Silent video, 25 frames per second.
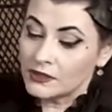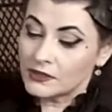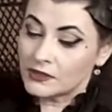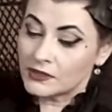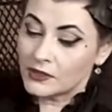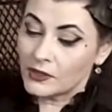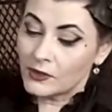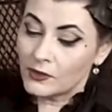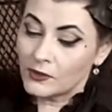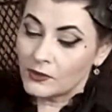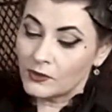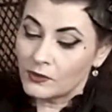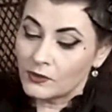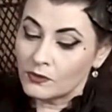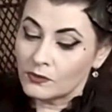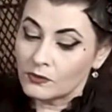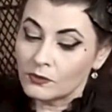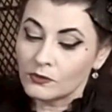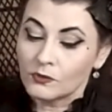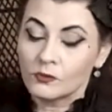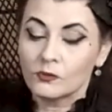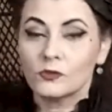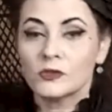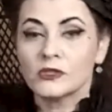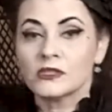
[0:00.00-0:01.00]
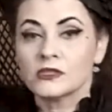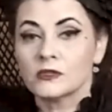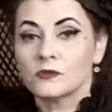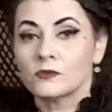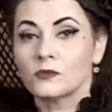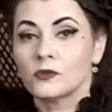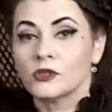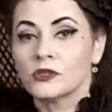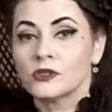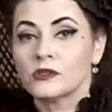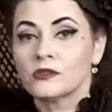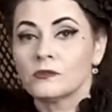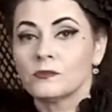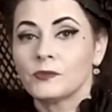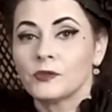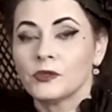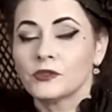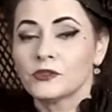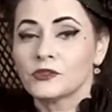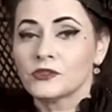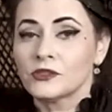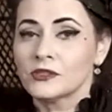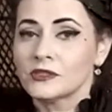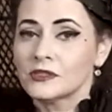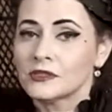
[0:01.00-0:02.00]
So was it worth the
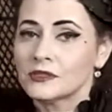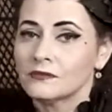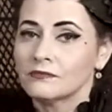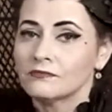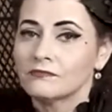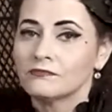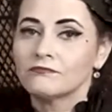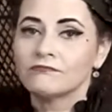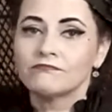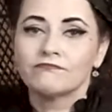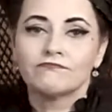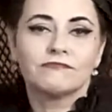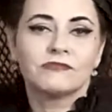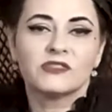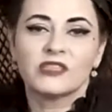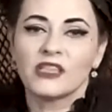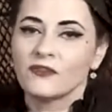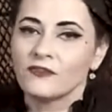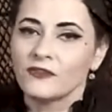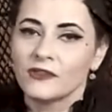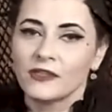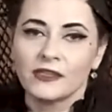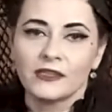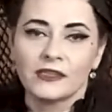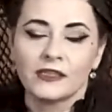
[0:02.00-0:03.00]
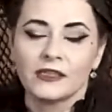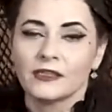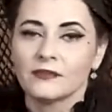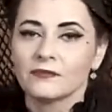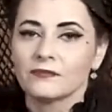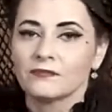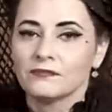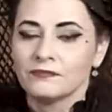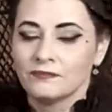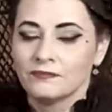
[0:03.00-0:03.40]
purchase? Definitely.